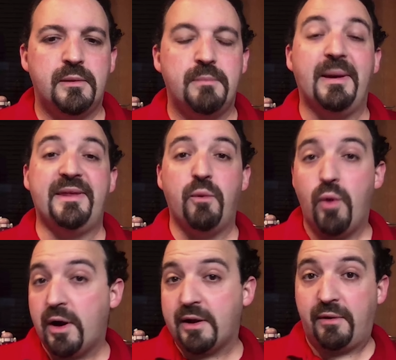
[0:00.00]
But the
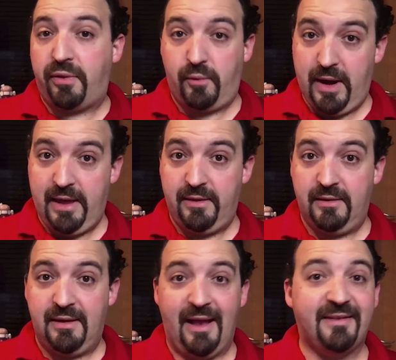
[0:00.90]
worker thread
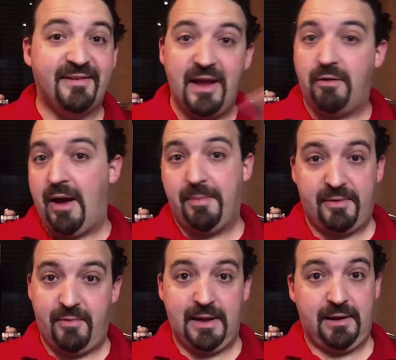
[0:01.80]
is there up and
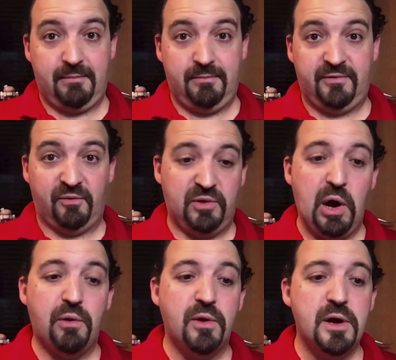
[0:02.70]
running, so
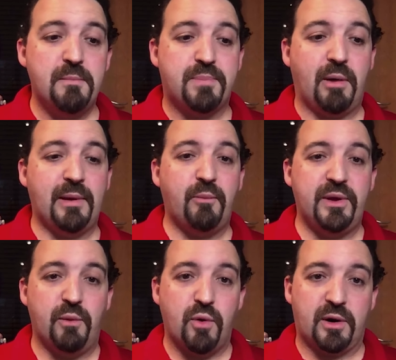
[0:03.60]
no problem with
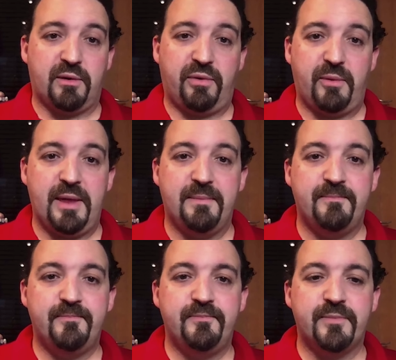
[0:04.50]
the worker thread.
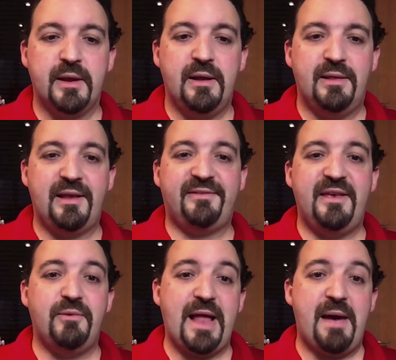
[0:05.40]
Let's see
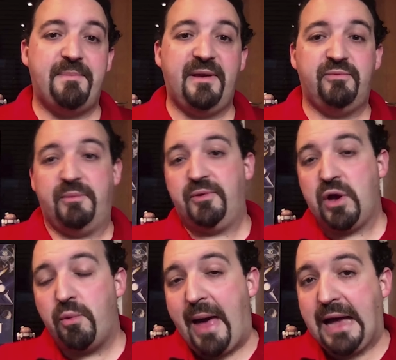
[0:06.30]
what happens when we
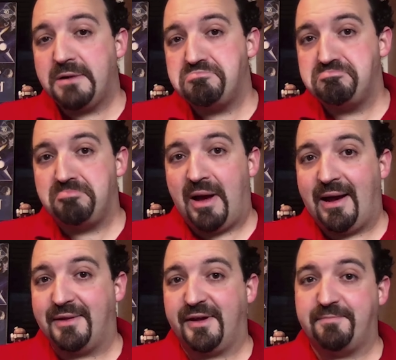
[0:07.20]
go back.
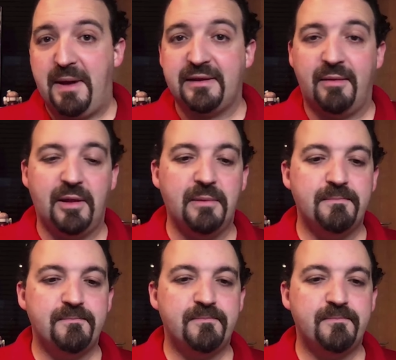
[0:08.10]
As expectable,